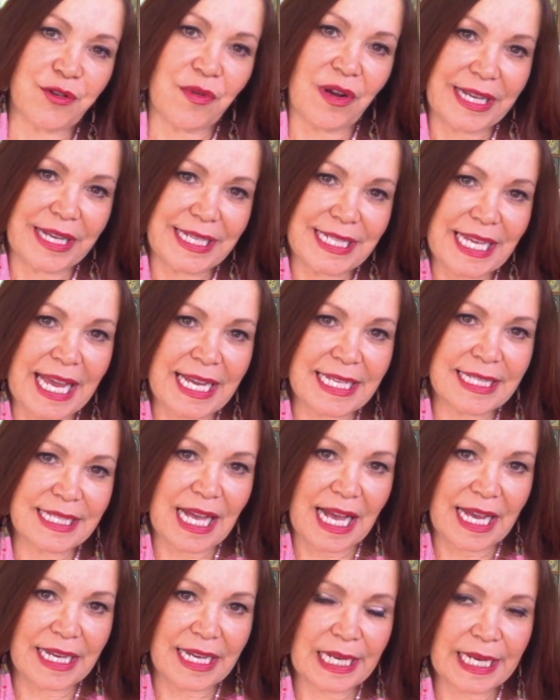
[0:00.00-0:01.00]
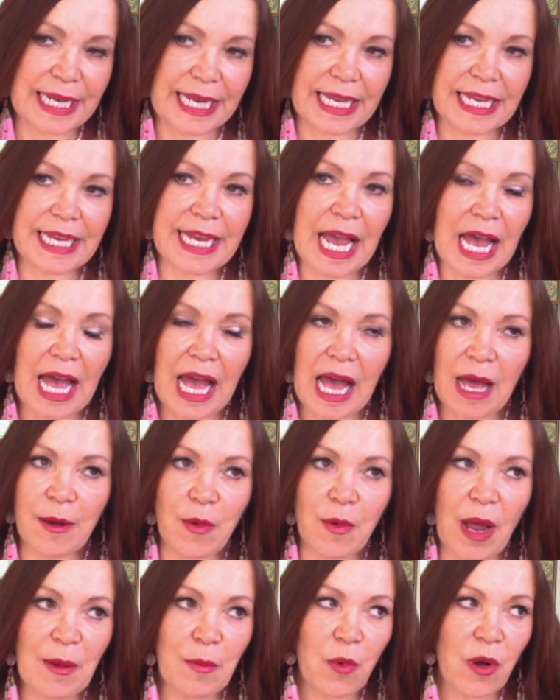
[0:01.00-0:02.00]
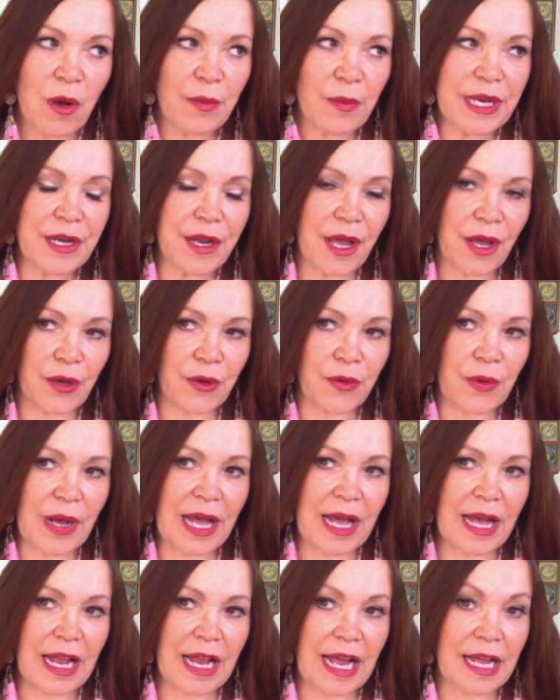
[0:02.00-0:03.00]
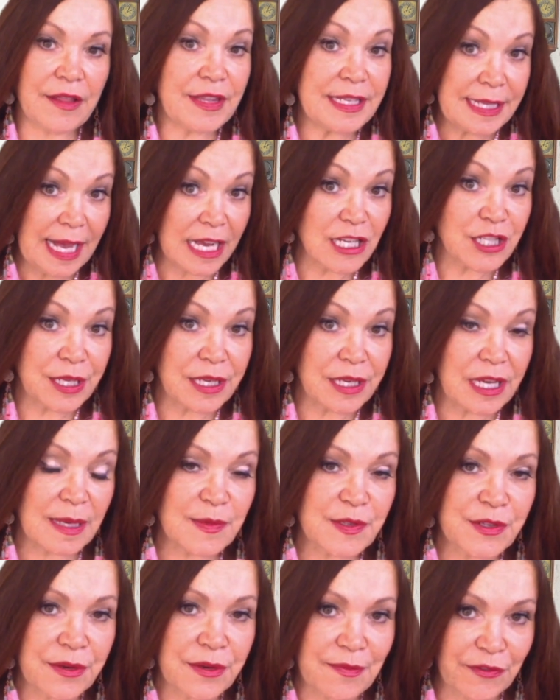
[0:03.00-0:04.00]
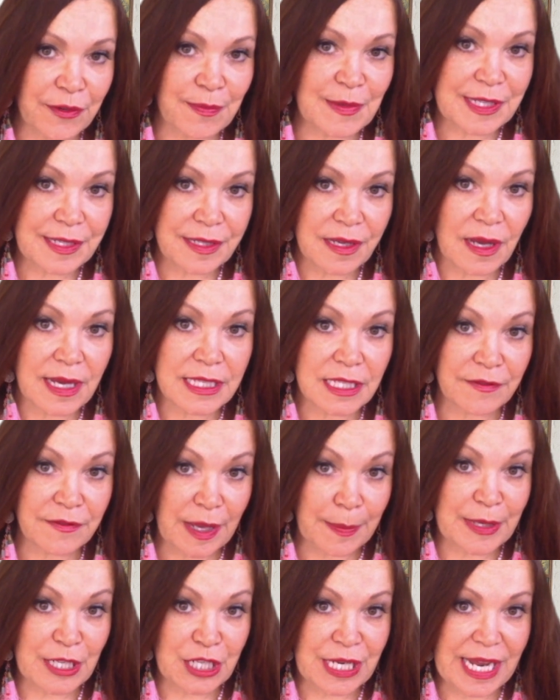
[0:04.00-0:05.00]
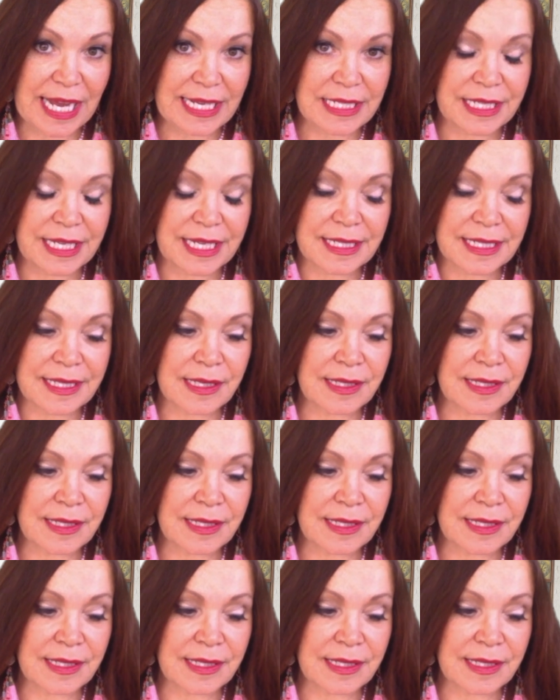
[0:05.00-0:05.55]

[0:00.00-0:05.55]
right, exactly. Yeah, and what we know, and this actually comes through from the science of epigenetics.